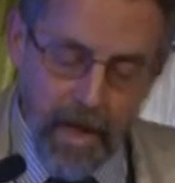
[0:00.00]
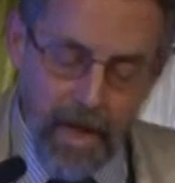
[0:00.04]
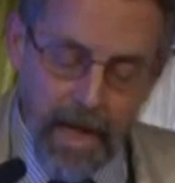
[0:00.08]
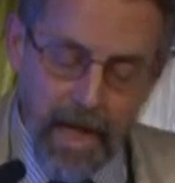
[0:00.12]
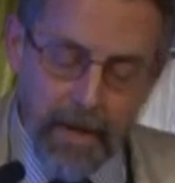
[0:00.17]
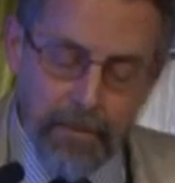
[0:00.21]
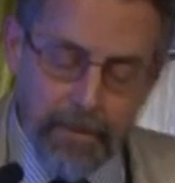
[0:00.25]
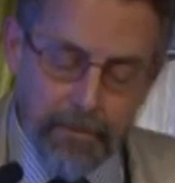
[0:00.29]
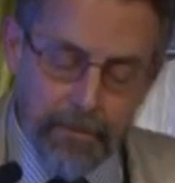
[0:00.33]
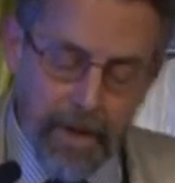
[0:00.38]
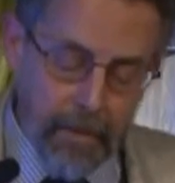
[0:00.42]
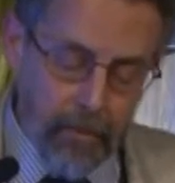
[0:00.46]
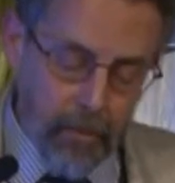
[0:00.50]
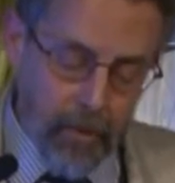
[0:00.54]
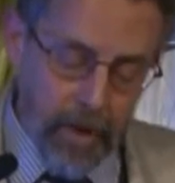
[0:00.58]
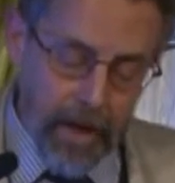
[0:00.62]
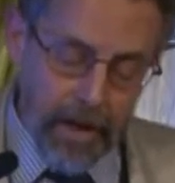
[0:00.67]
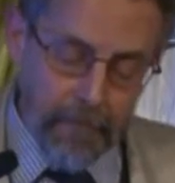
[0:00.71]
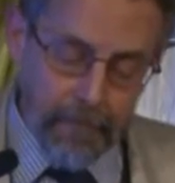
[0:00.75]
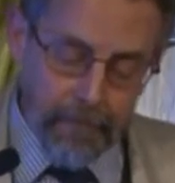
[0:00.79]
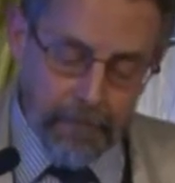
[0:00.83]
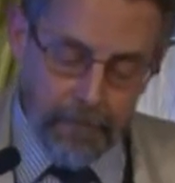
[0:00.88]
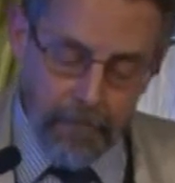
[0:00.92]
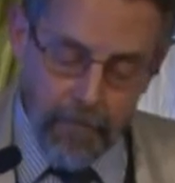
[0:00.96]
David
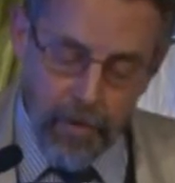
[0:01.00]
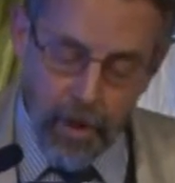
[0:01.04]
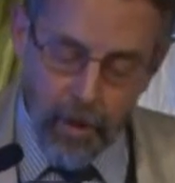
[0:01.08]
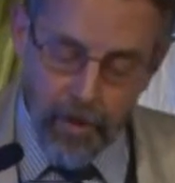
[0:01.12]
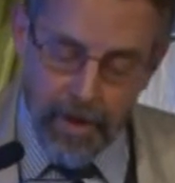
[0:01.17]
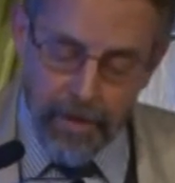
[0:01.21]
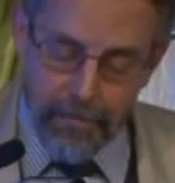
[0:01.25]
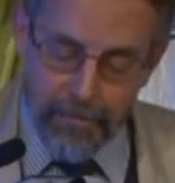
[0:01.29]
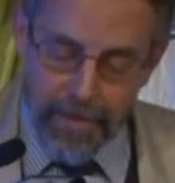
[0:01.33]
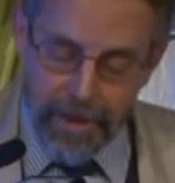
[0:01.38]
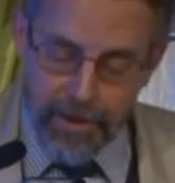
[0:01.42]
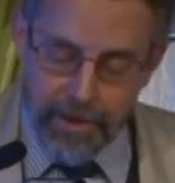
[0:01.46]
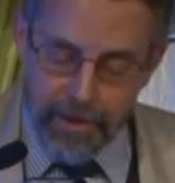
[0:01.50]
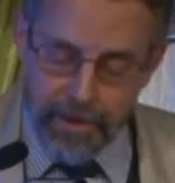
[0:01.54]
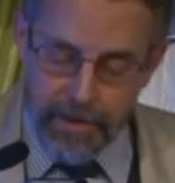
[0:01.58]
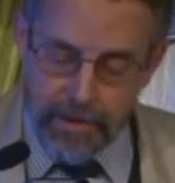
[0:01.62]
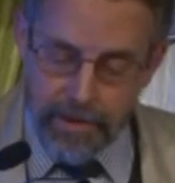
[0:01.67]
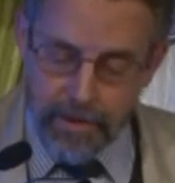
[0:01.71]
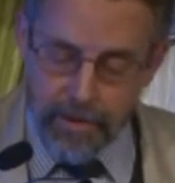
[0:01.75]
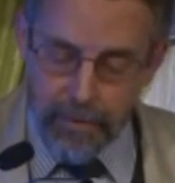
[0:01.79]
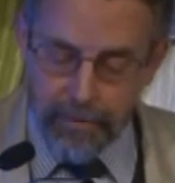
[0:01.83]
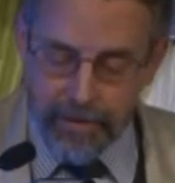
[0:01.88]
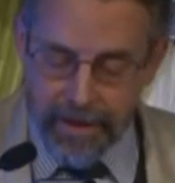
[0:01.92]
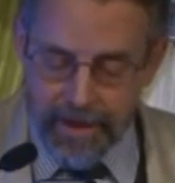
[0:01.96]
Bobway, though he
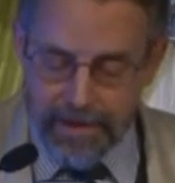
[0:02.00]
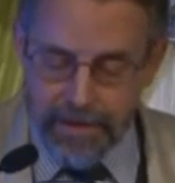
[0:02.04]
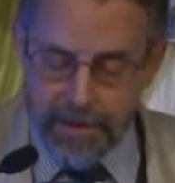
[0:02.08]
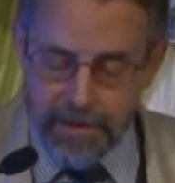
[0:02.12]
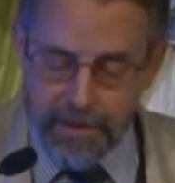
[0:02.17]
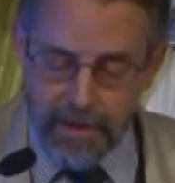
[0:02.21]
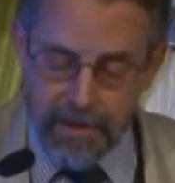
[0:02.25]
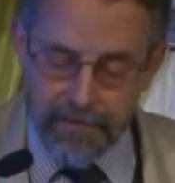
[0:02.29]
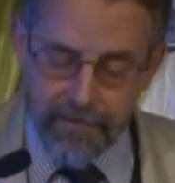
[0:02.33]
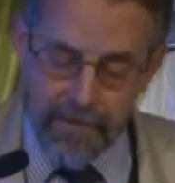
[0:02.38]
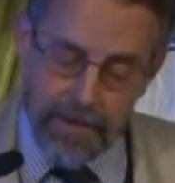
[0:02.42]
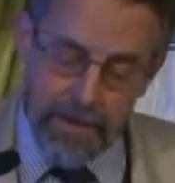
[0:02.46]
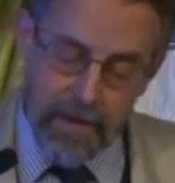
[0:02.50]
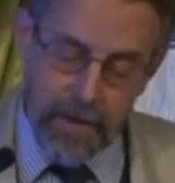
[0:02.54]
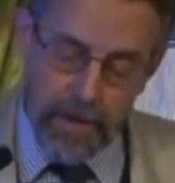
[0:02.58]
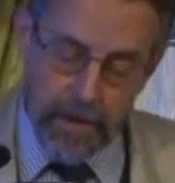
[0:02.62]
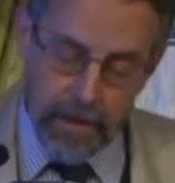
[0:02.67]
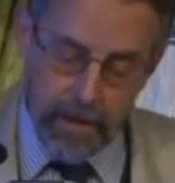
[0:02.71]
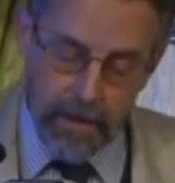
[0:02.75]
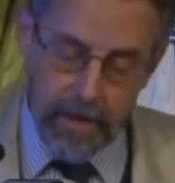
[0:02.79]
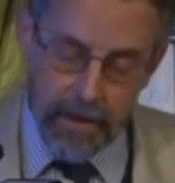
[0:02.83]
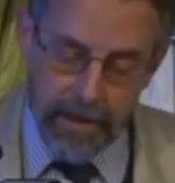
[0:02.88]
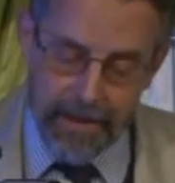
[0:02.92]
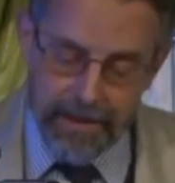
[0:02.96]
mentions the places he visited
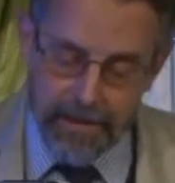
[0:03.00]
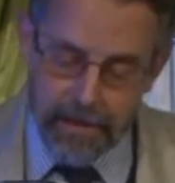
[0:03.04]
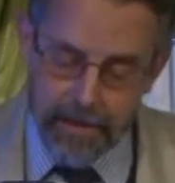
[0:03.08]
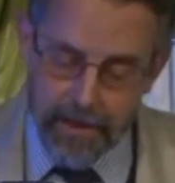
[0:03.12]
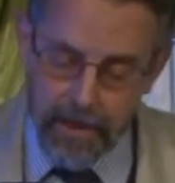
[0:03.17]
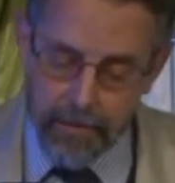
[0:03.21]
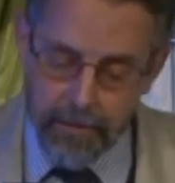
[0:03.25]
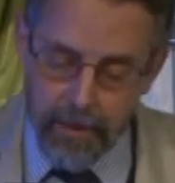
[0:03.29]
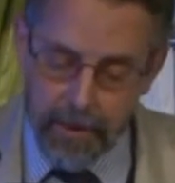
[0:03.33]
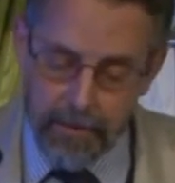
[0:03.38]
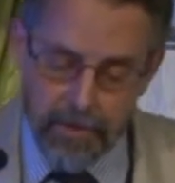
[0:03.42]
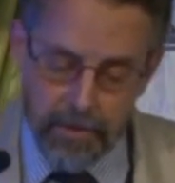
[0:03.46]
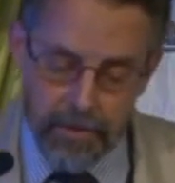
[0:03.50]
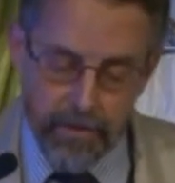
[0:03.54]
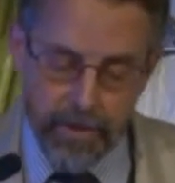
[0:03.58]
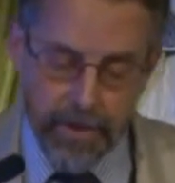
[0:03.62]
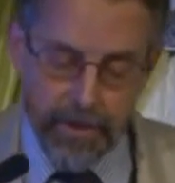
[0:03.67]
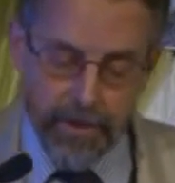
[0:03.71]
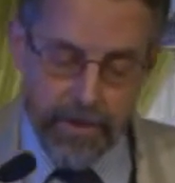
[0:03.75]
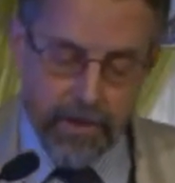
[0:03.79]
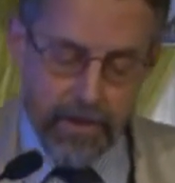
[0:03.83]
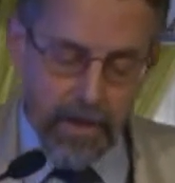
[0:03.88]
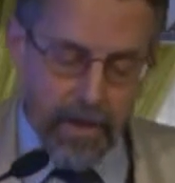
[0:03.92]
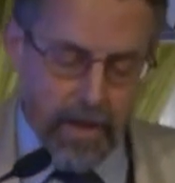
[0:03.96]
and collected the Imam's
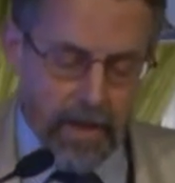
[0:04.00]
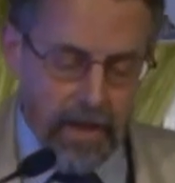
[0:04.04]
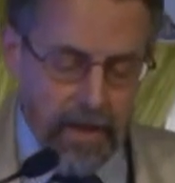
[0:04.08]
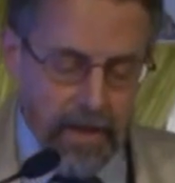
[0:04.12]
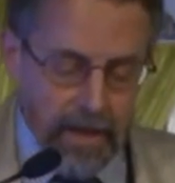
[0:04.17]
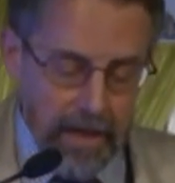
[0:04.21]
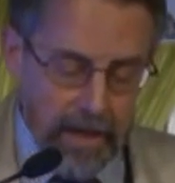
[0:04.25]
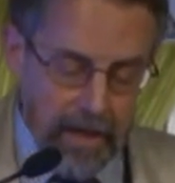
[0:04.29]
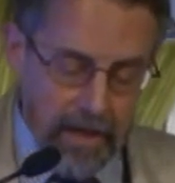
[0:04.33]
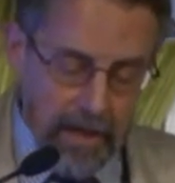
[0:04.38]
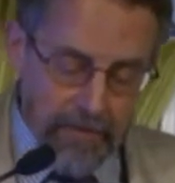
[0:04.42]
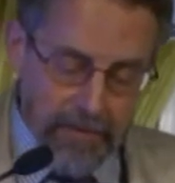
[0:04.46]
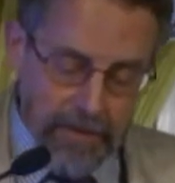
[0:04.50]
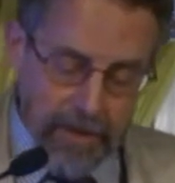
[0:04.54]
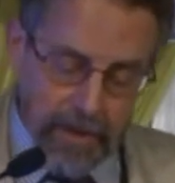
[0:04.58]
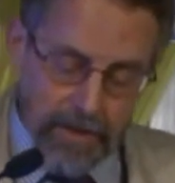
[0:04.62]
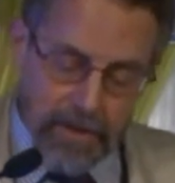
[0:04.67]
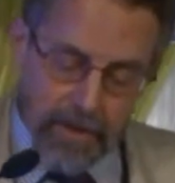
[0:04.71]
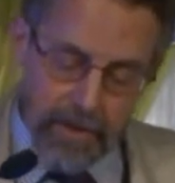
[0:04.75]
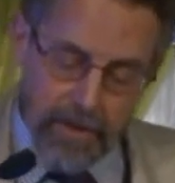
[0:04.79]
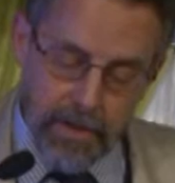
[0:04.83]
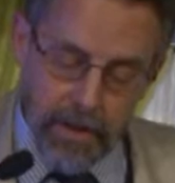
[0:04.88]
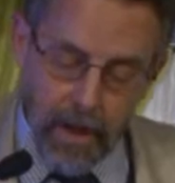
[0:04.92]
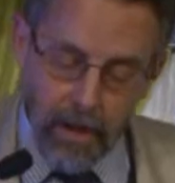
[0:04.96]
traditions, gives
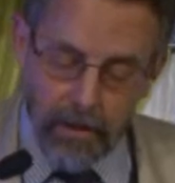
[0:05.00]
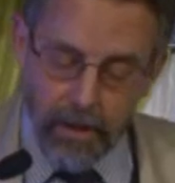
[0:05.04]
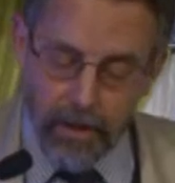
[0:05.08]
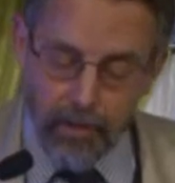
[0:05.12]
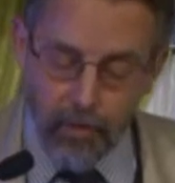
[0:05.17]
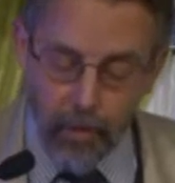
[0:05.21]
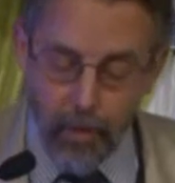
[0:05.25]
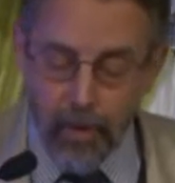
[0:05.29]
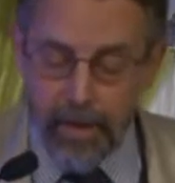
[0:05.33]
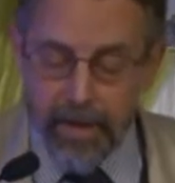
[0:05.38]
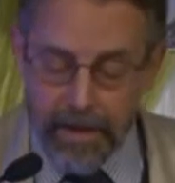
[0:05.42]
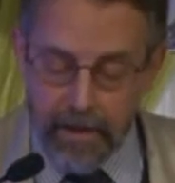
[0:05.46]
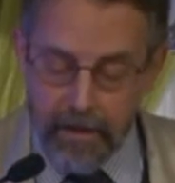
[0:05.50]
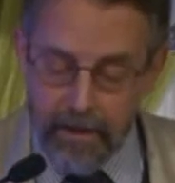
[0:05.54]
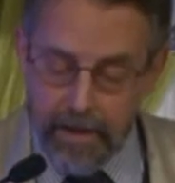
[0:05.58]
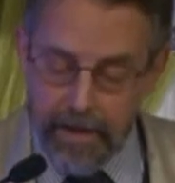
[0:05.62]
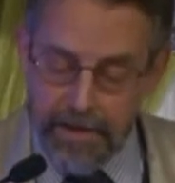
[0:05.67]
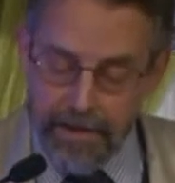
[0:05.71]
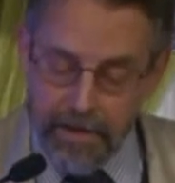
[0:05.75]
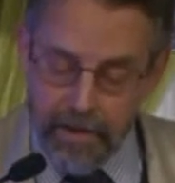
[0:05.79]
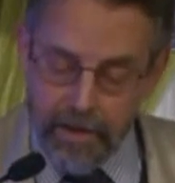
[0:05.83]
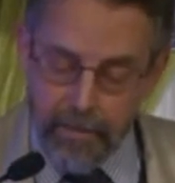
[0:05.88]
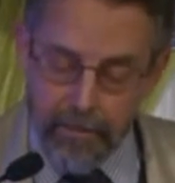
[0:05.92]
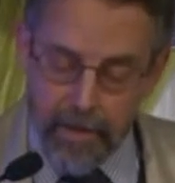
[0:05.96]
us a solid working
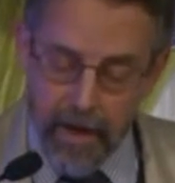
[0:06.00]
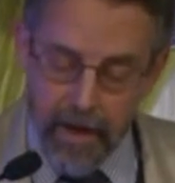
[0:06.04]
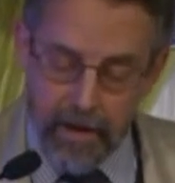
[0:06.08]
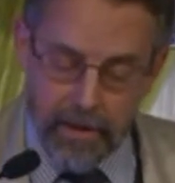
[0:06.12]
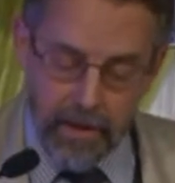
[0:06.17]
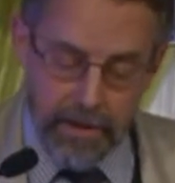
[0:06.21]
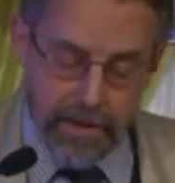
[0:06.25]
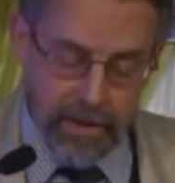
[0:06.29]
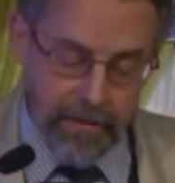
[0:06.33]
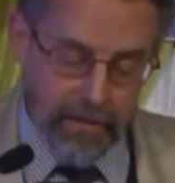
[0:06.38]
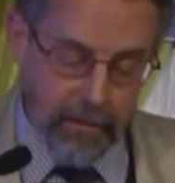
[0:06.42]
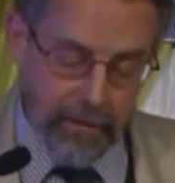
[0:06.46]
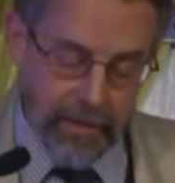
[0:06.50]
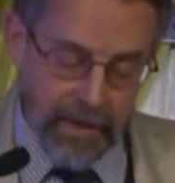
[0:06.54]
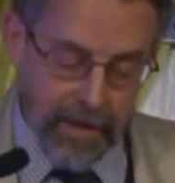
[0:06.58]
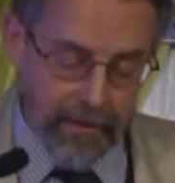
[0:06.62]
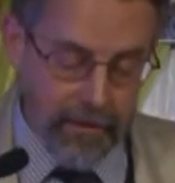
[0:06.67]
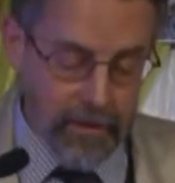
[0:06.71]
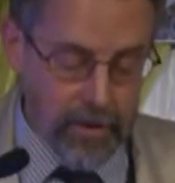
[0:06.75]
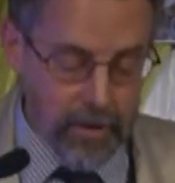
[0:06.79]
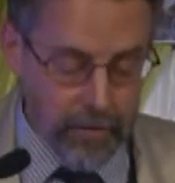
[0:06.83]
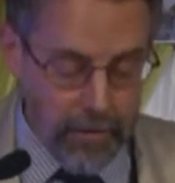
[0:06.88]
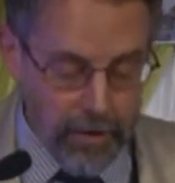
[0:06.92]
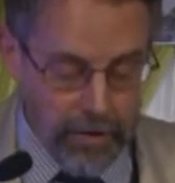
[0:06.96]
list of the pockets of the
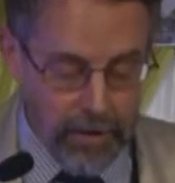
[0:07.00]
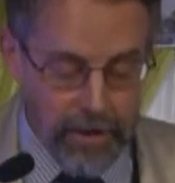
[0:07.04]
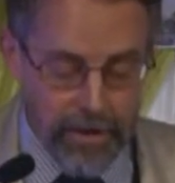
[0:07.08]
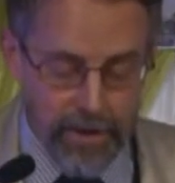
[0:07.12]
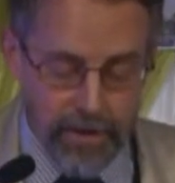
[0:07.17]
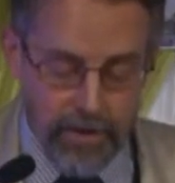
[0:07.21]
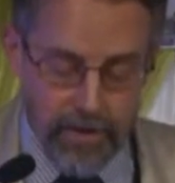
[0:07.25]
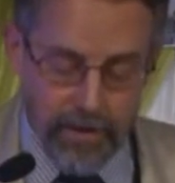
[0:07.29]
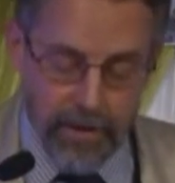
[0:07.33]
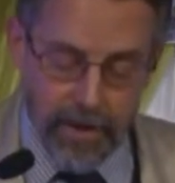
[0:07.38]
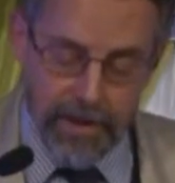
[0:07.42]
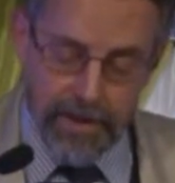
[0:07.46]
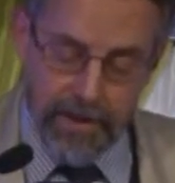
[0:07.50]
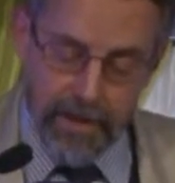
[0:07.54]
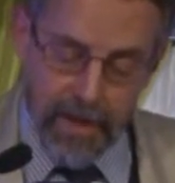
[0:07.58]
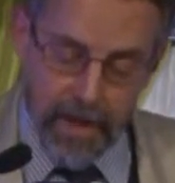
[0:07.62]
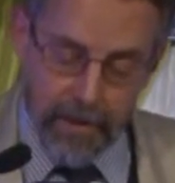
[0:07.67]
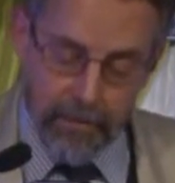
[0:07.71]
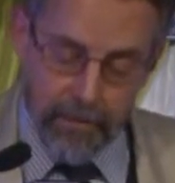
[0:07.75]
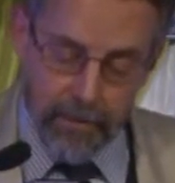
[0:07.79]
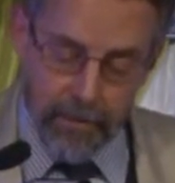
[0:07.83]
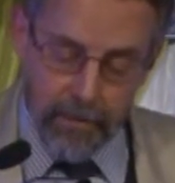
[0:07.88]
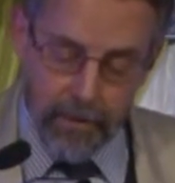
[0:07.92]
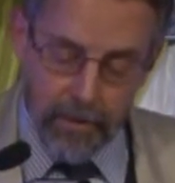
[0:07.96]
believing community
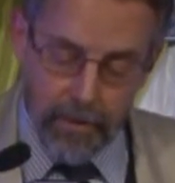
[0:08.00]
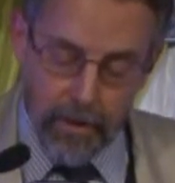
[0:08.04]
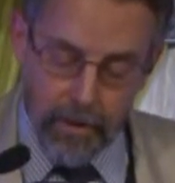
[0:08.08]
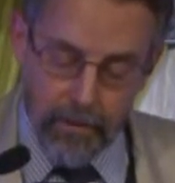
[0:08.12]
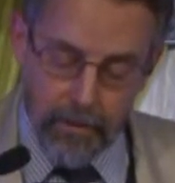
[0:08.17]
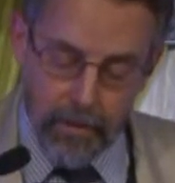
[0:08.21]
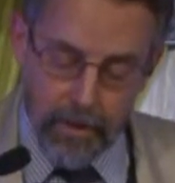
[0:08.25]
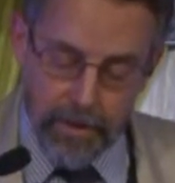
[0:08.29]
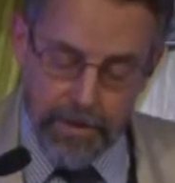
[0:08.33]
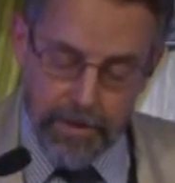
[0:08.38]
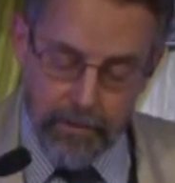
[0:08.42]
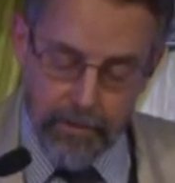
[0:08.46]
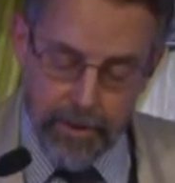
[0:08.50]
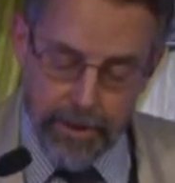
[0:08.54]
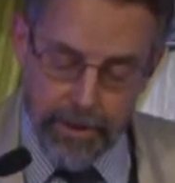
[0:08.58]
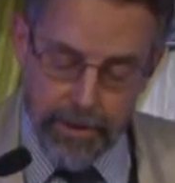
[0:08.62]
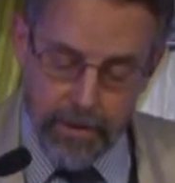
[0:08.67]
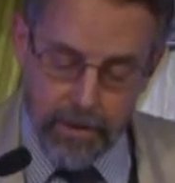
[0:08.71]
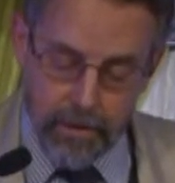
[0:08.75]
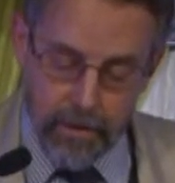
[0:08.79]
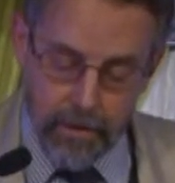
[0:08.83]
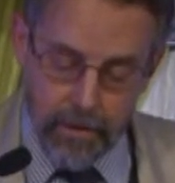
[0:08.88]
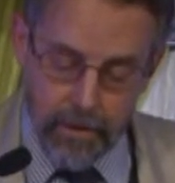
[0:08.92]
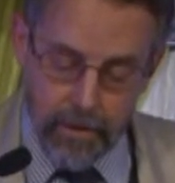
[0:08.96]
extent across the
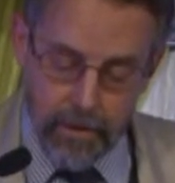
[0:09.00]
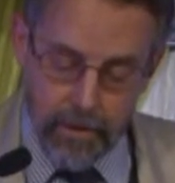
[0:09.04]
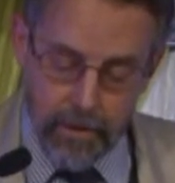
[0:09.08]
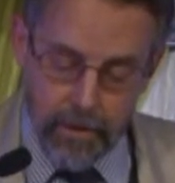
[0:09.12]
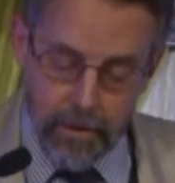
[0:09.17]
region.